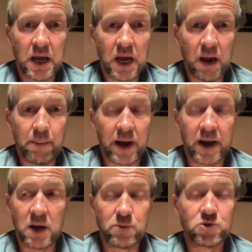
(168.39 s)
Um, and
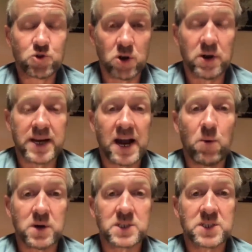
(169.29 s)
I truly now
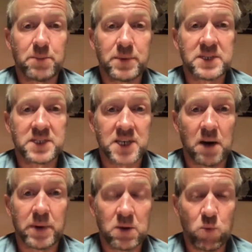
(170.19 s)
want somebody to tell
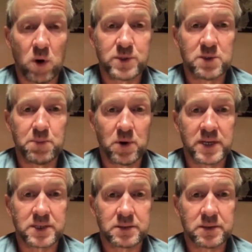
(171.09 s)
me what was the point.